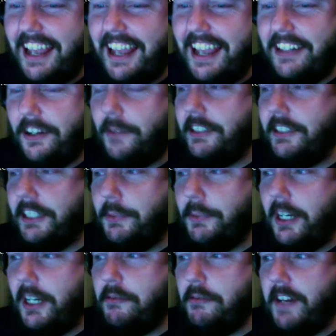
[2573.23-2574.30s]
obviously we are
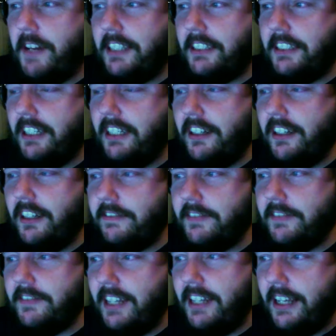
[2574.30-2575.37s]
broadcasting live
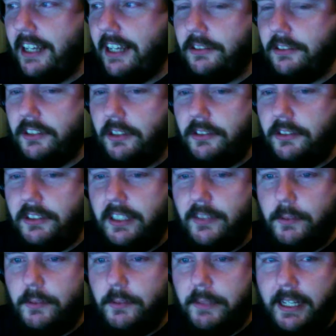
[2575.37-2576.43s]
now, so Steve, we've
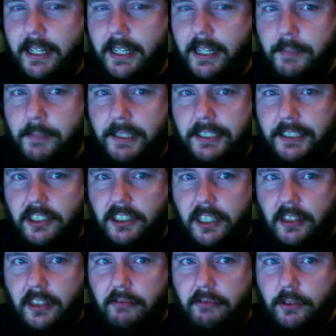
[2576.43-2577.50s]
been getting messages in
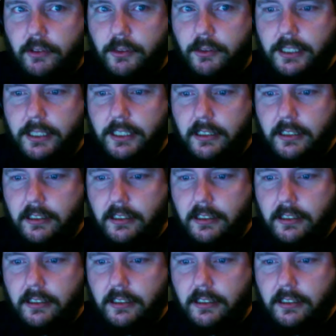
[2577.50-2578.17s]
through Twitter.